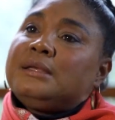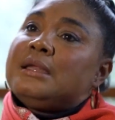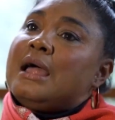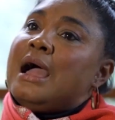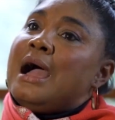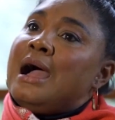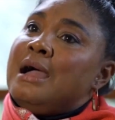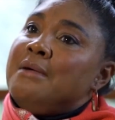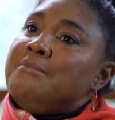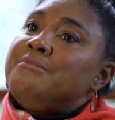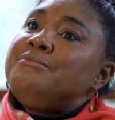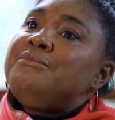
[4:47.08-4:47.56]

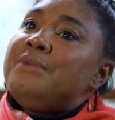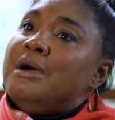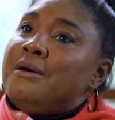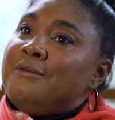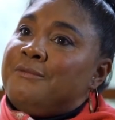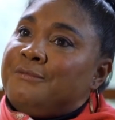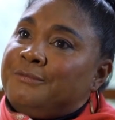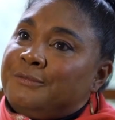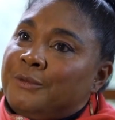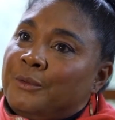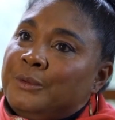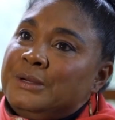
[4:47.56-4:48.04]
I'm a
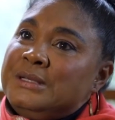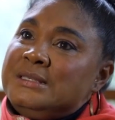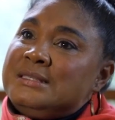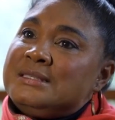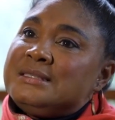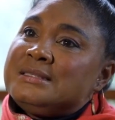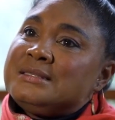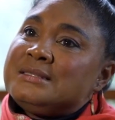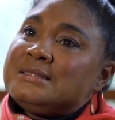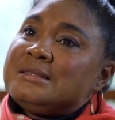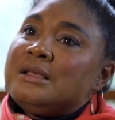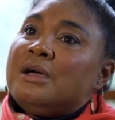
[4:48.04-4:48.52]

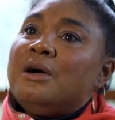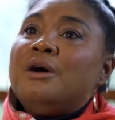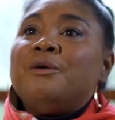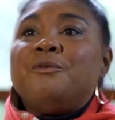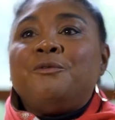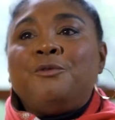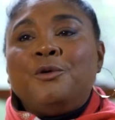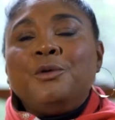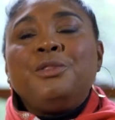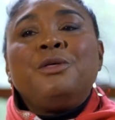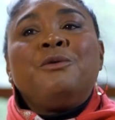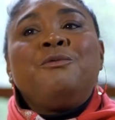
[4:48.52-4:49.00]
voice
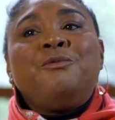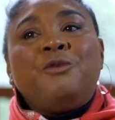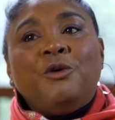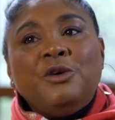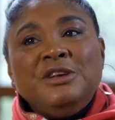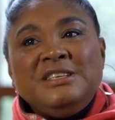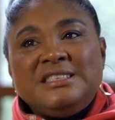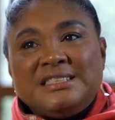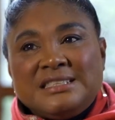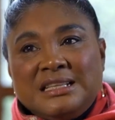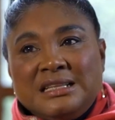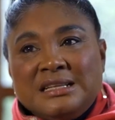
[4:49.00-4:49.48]
for the
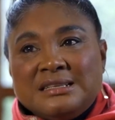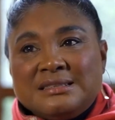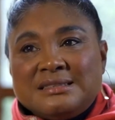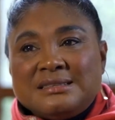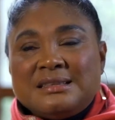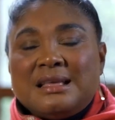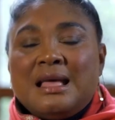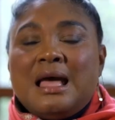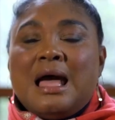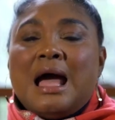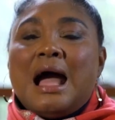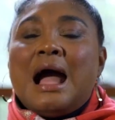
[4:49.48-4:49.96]

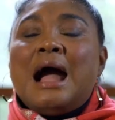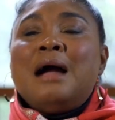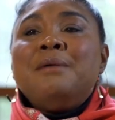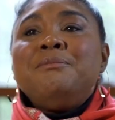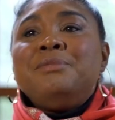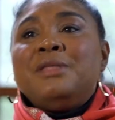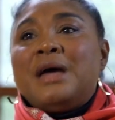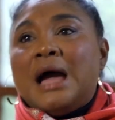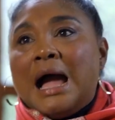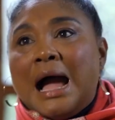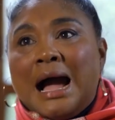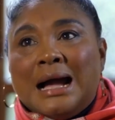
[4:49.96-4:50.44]
voiceless. I'm
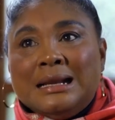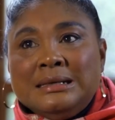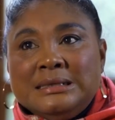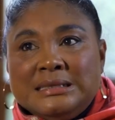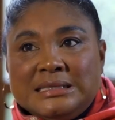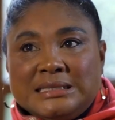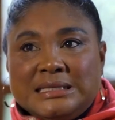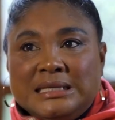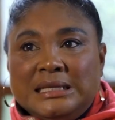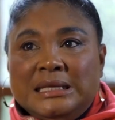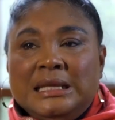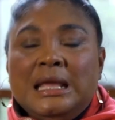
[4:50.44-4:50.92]
the
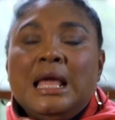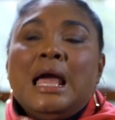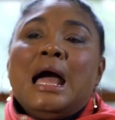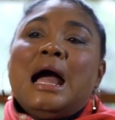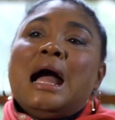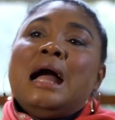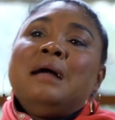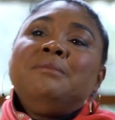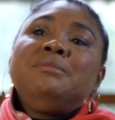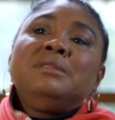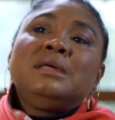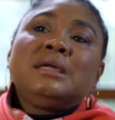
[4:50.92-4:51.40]
auntie,
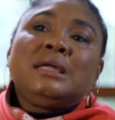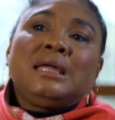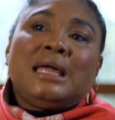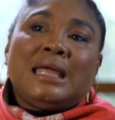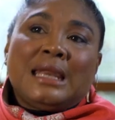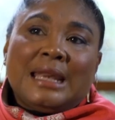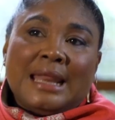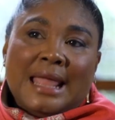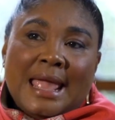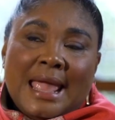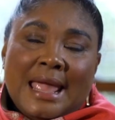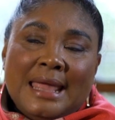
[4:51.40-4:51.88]
I'm the
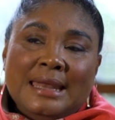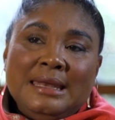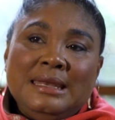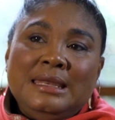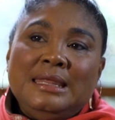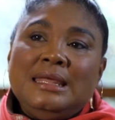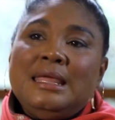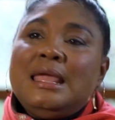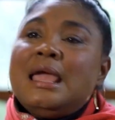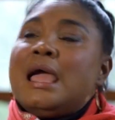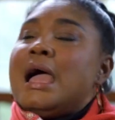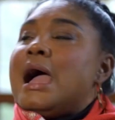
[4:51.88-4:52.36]

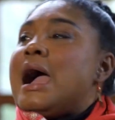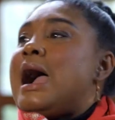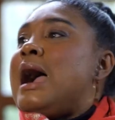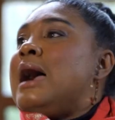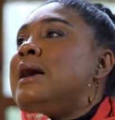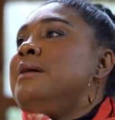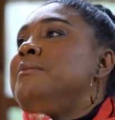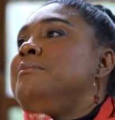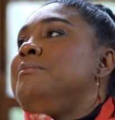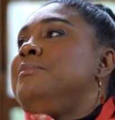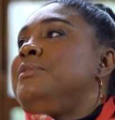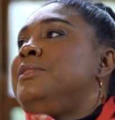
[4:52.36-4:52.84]
granny,
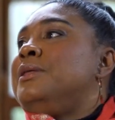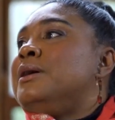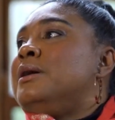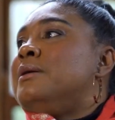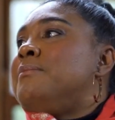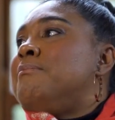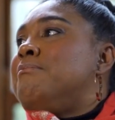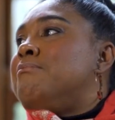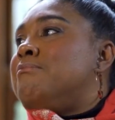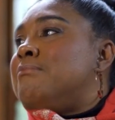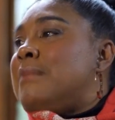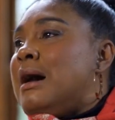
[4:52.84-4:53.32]
I'm the
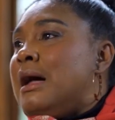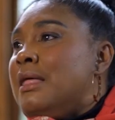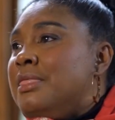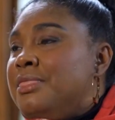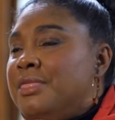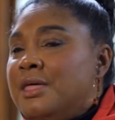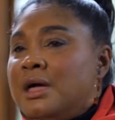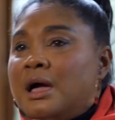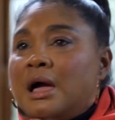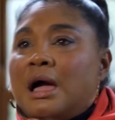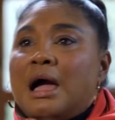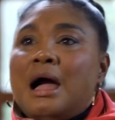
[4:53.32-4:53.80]

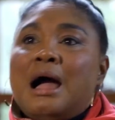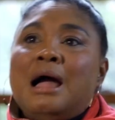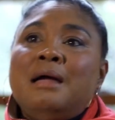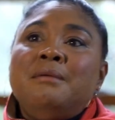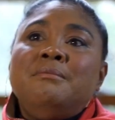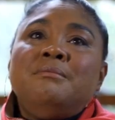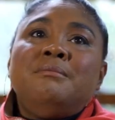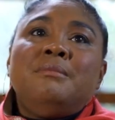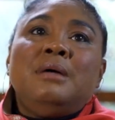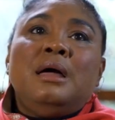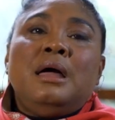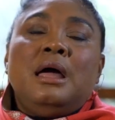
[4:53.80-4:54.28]
mother,
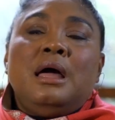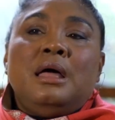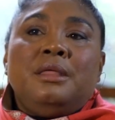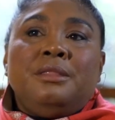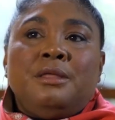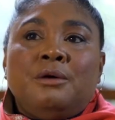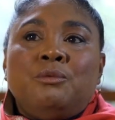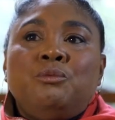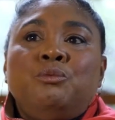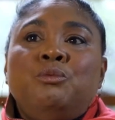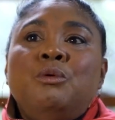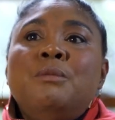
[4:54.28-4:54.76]
I'm
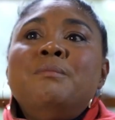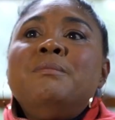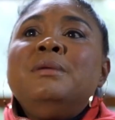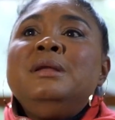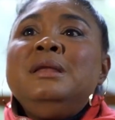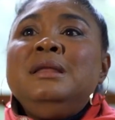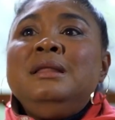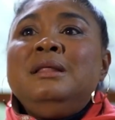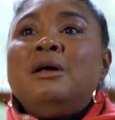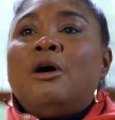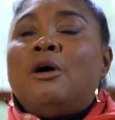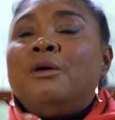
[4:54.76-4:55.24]
the
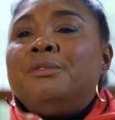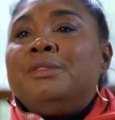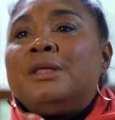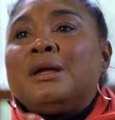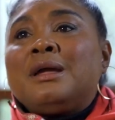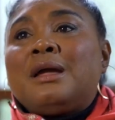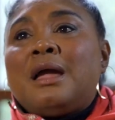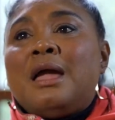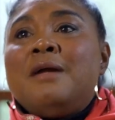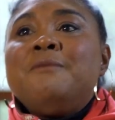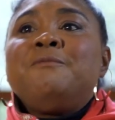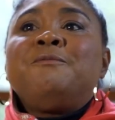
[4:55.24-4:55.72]
woman on the
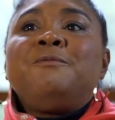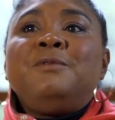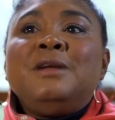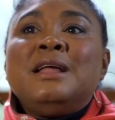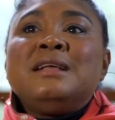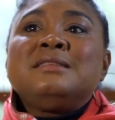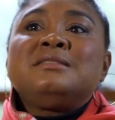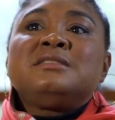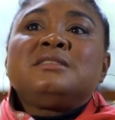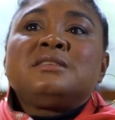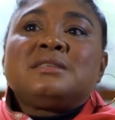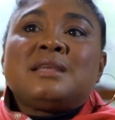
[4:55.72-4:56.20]
Cape
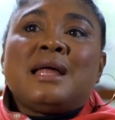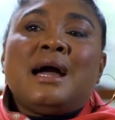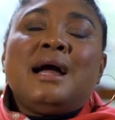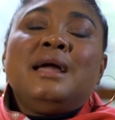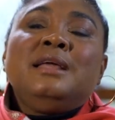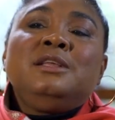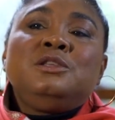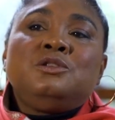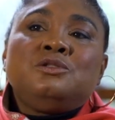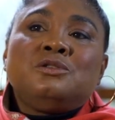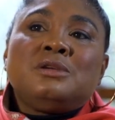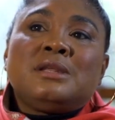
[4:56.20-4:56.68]
Flats
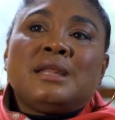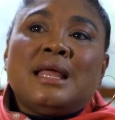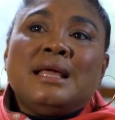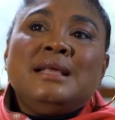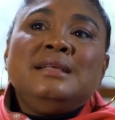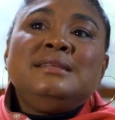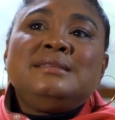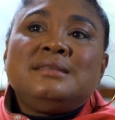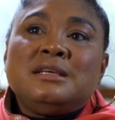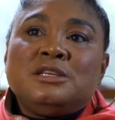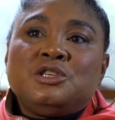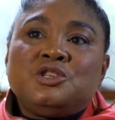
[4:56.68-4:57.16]
trying to
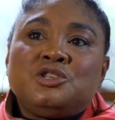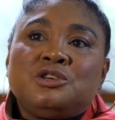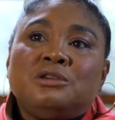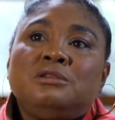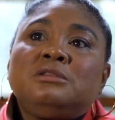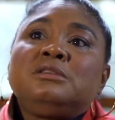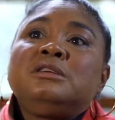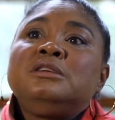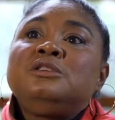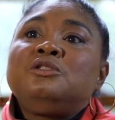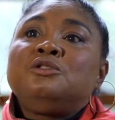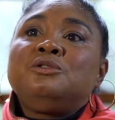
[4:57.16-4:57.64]
raise her
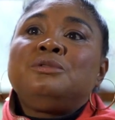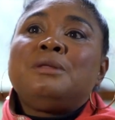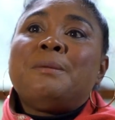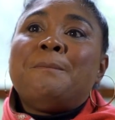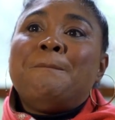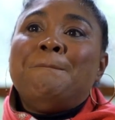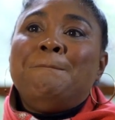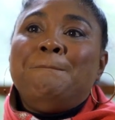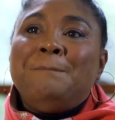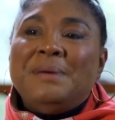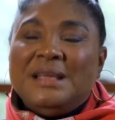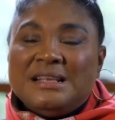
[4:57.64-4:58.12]
children to the
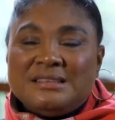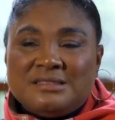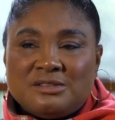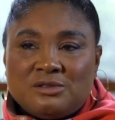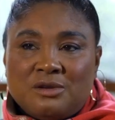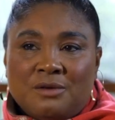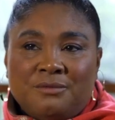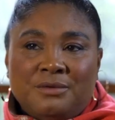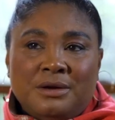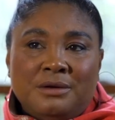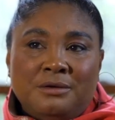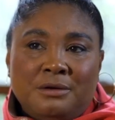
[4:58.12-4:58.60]
best
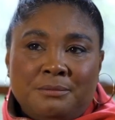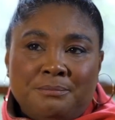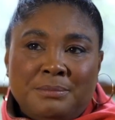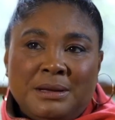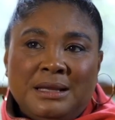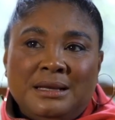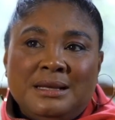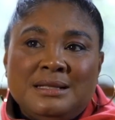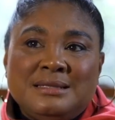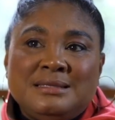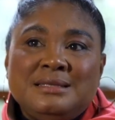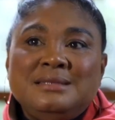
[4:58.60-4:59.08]
of her
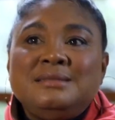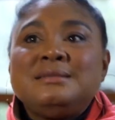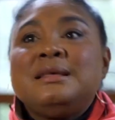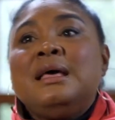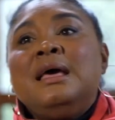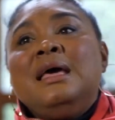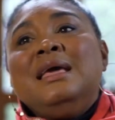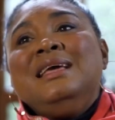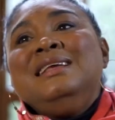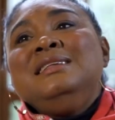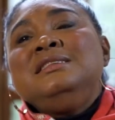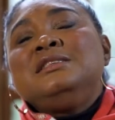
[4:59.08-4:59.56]
abilities
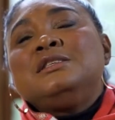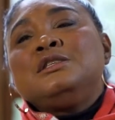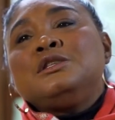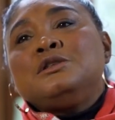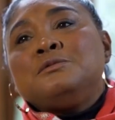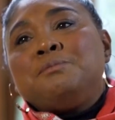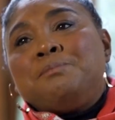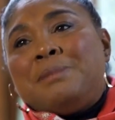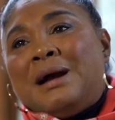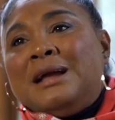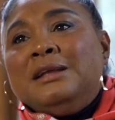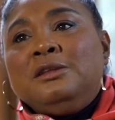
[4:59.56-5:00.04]
in
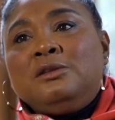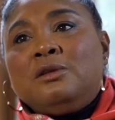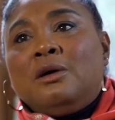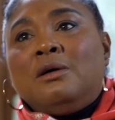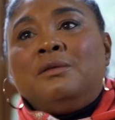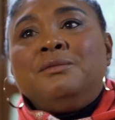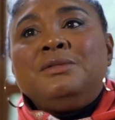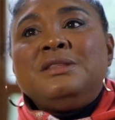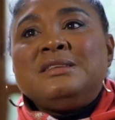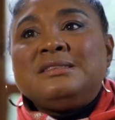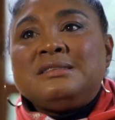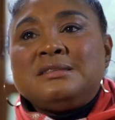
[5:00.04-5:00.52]
spite
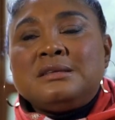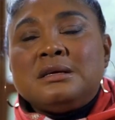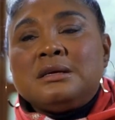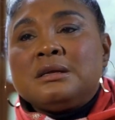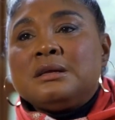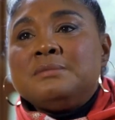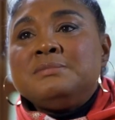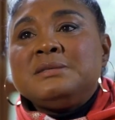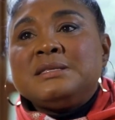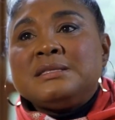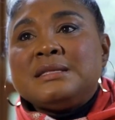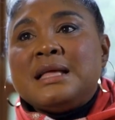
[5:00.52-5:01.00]
of the
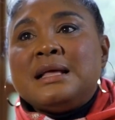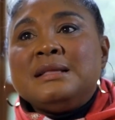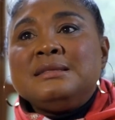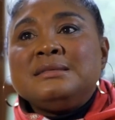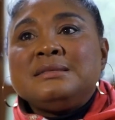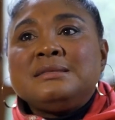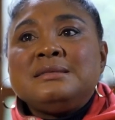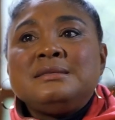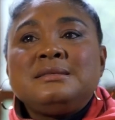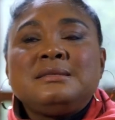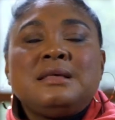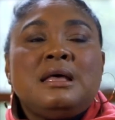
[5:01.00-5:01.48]

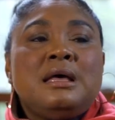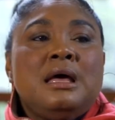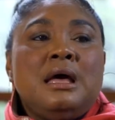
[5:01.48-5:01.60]
circumstances